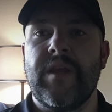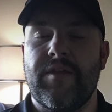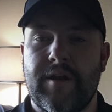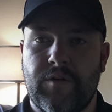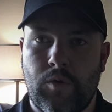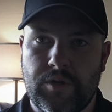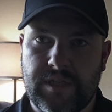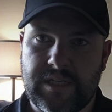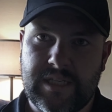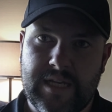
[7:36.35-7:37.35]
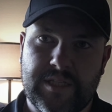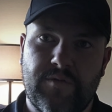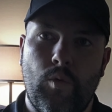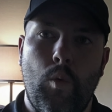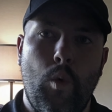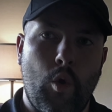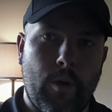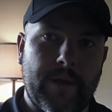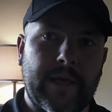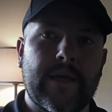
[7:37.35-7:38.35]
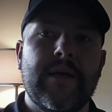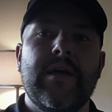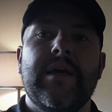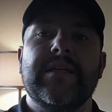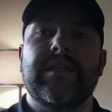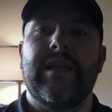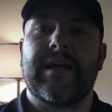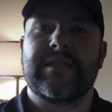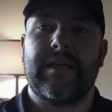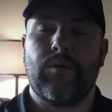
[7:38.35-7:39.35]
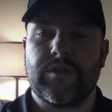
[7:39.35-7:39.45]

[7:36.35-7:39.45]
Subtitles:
And then of course excessive warming is the next thing.